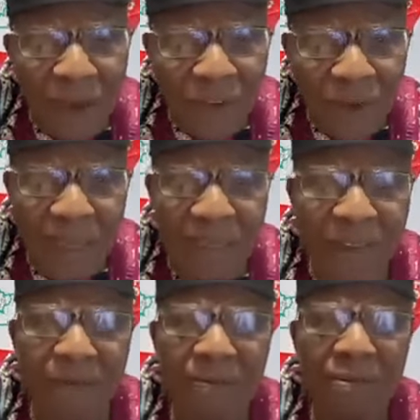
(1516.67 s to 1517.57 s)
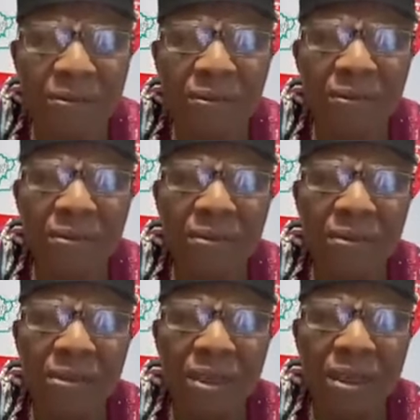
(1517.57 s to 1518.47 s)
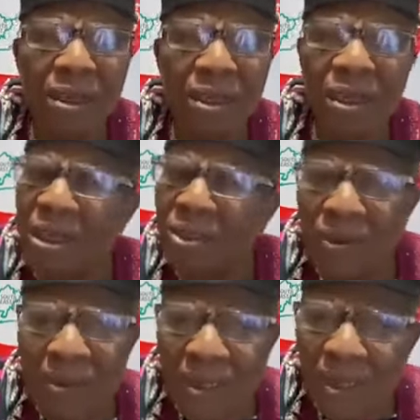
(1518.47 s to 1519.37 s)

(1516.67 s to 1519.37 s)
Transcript: friend. He's not